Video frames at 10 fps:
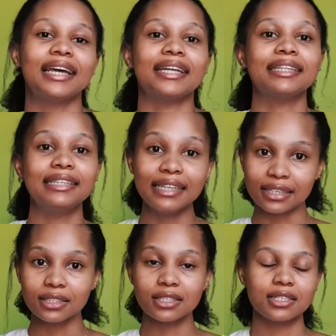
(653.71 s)
at
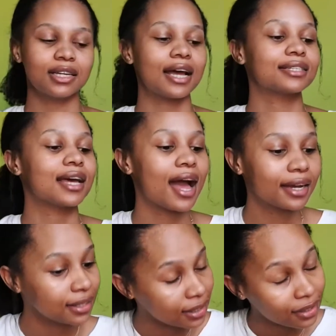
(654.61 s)
least as a
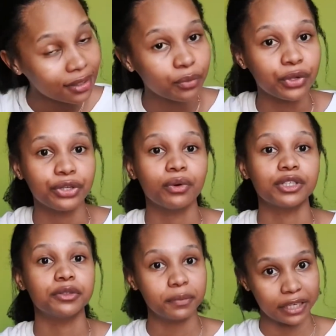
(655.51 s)
honey, when you're on
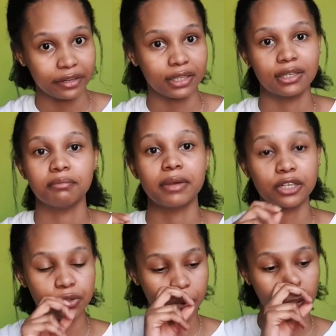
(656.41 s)
your period, make
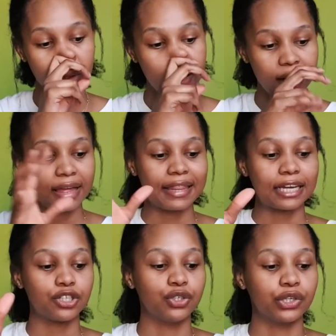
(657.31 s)
sure
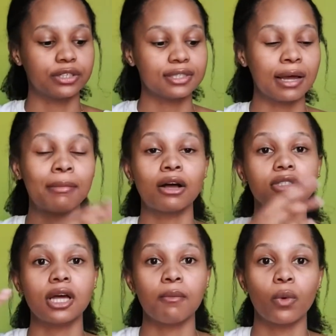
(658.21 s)
that you're somehow,
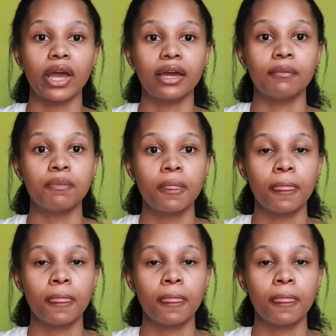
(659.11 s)
some way,